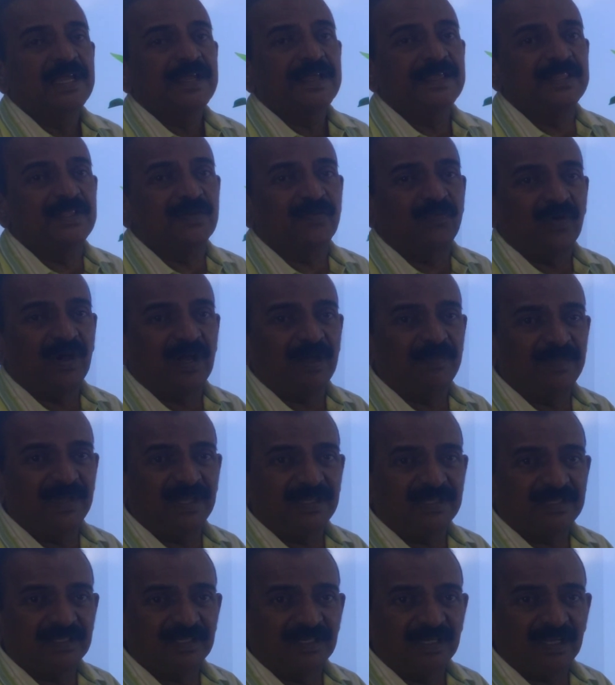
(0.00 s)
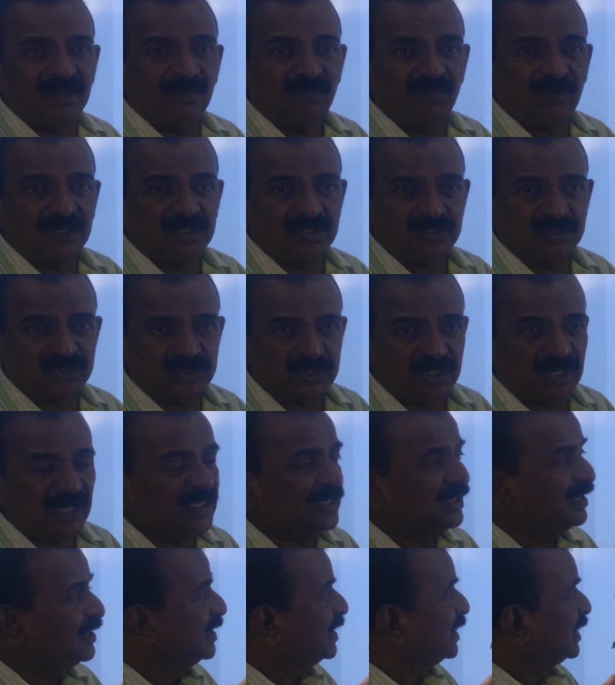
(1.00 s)
in the formation of what?
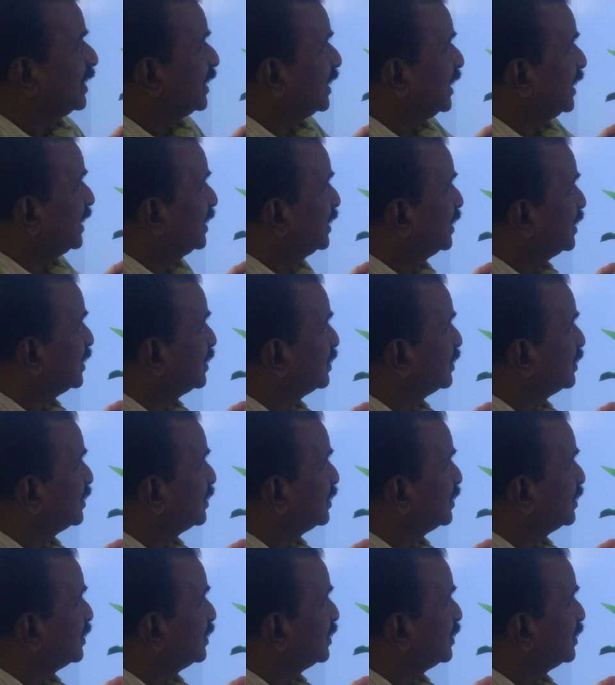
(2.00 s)
Soil, and the